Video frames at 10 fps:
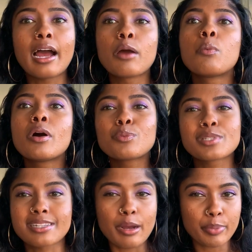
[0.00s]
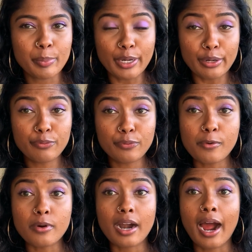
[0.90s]
I, one, was not prepared
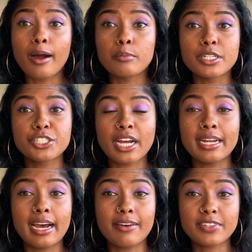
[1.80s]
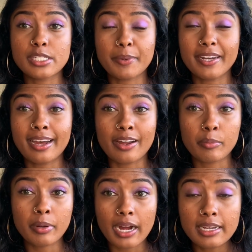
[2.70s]
for how much I'd have to spend out
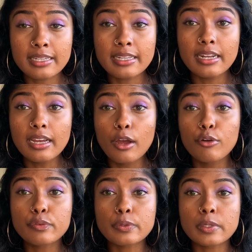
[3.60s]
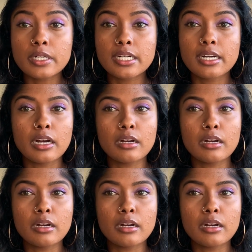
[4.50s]
of pocket for